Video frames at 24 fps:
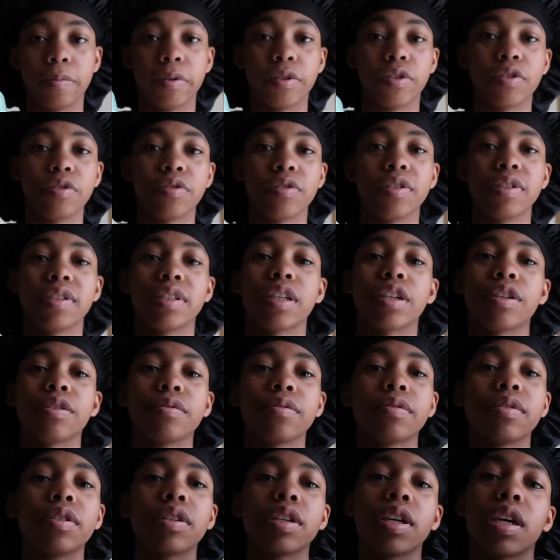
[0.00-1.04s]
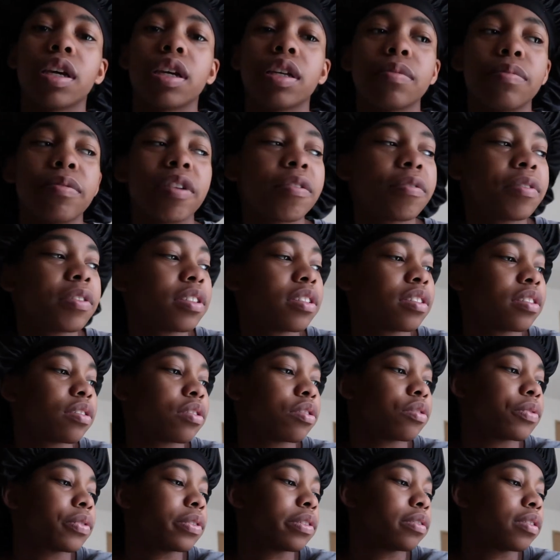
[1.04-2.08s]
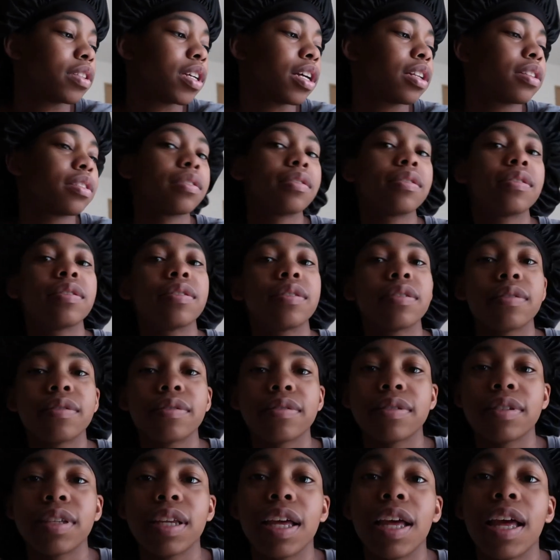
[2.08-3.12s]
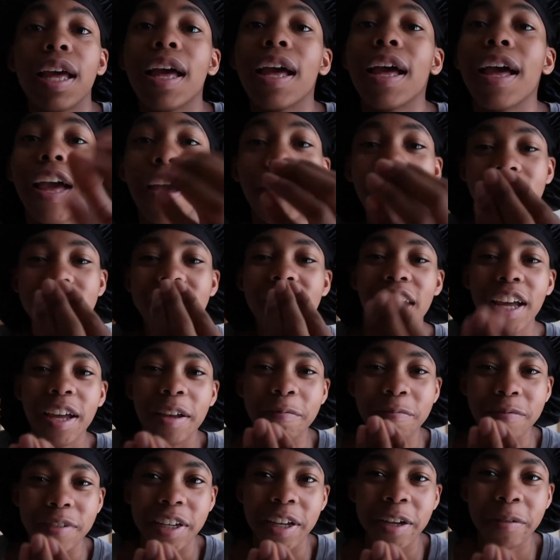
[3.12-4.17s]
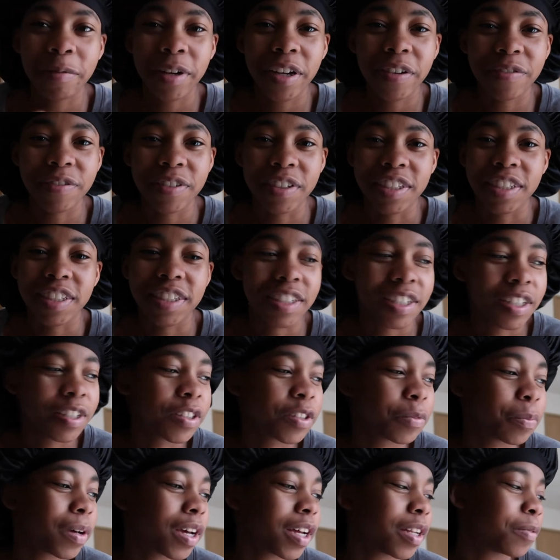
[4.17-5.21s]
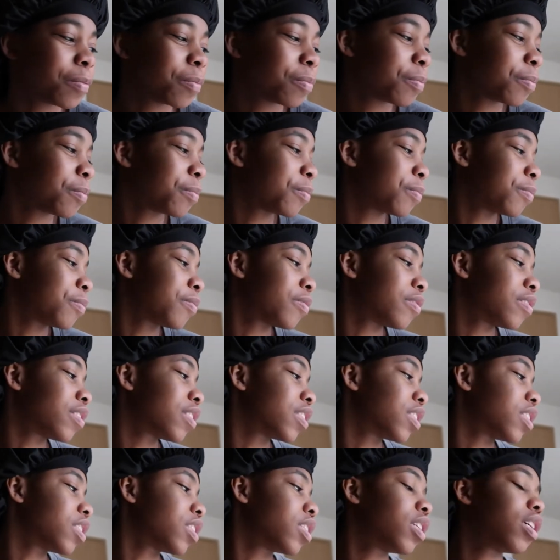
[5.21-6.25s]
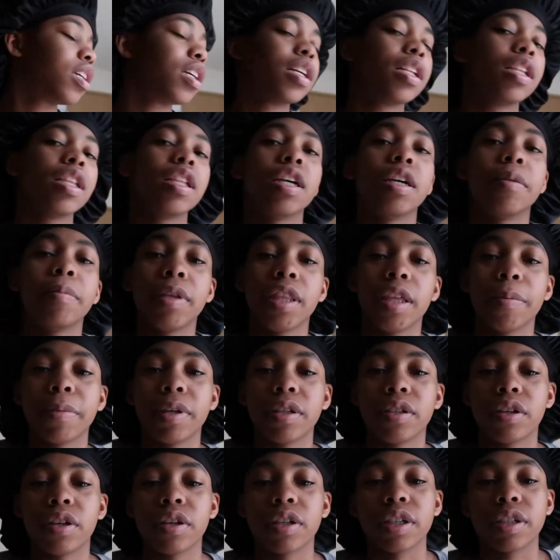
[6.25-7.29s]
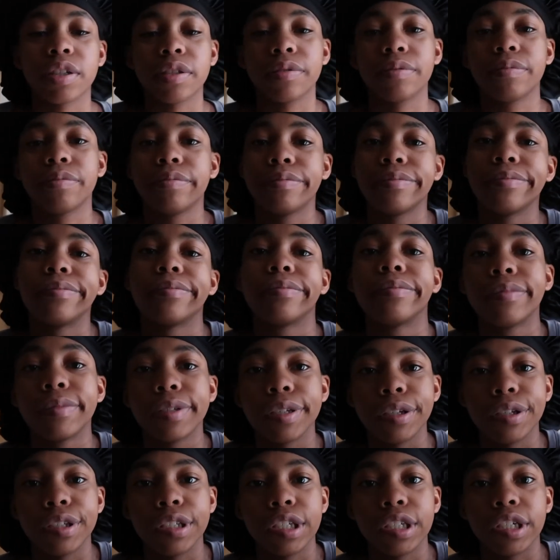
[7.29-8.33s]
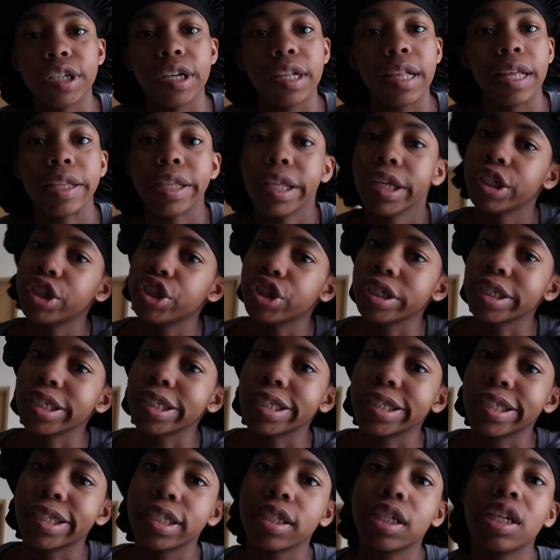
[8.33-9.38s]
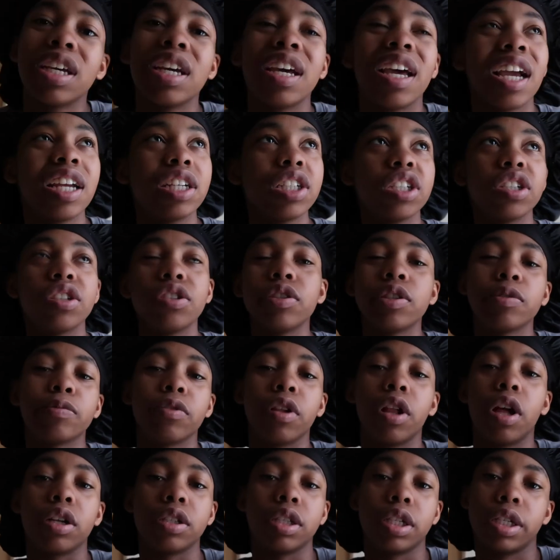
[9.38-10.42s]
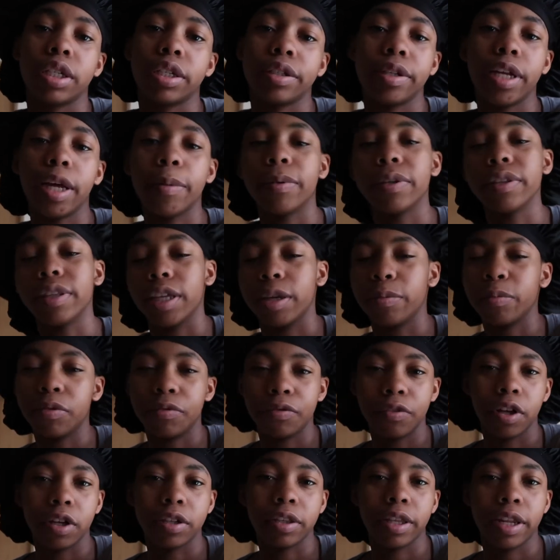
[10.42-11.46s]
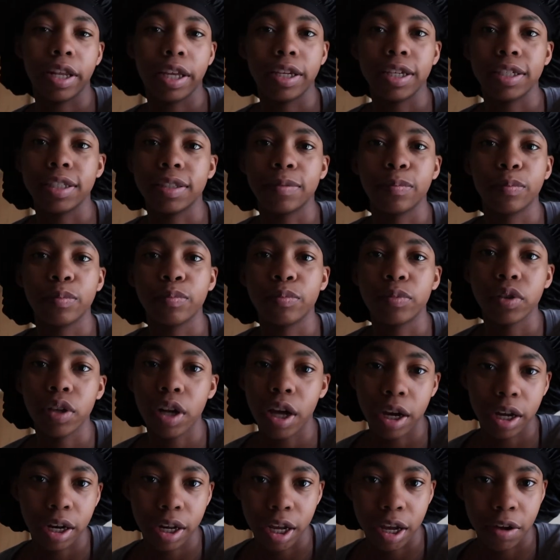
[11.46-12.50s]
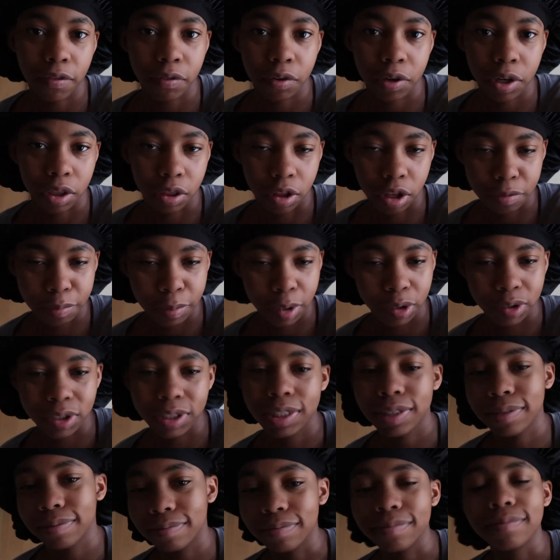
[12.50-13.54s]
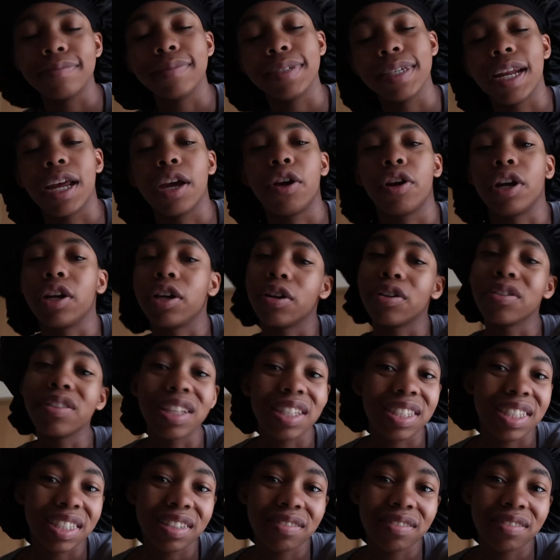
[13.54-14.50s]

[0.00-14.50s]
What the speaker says: Breakfast top. Okay, breakfast is over. Every time I have breakfast, it goes bad. I'm gonna let my dog in. I'll see y'all at lunch, I guess. Actually, I'll just vlog today. How about that? We'll vlog today, because we're not gonna have very long meals. And I already know this.